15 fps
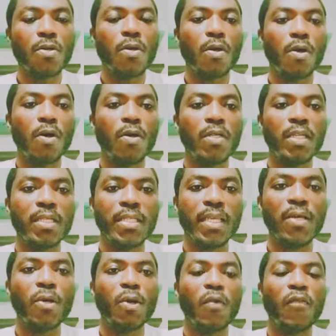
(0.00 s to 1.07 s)
on the
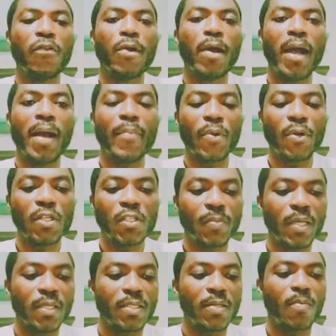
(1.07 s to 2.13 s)
day of your
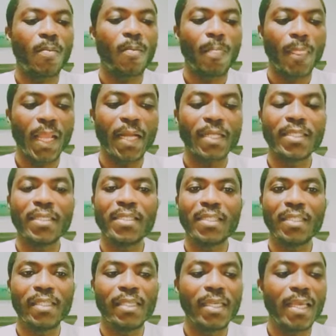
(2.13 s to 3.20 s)
appointment at
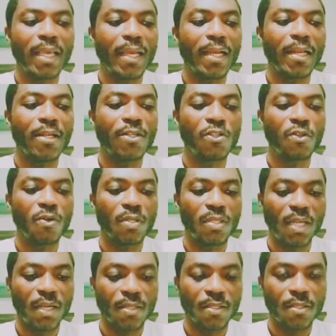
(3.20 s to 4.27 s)
TLS
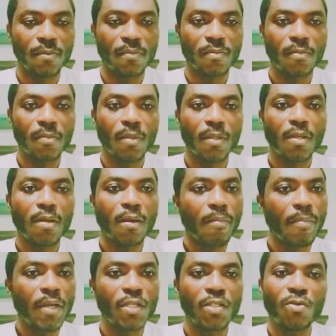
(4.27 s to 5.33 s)
Contact.
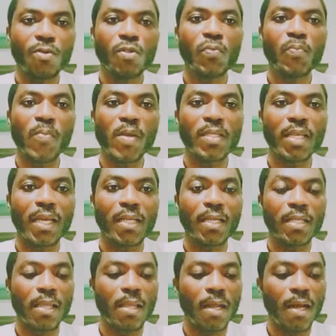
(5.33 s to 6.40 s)
Please don't miss
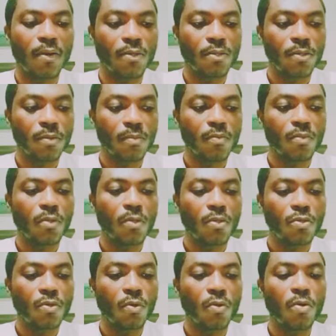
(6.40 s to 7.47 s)
anything out.
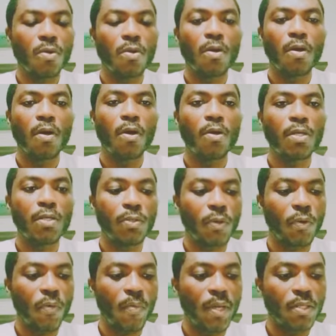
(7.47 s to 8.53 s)
So all the
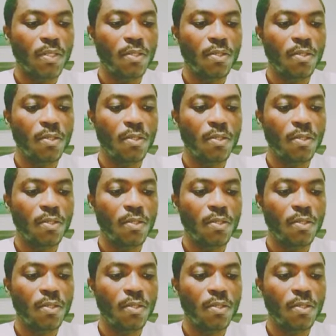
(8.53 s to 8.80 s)
documents,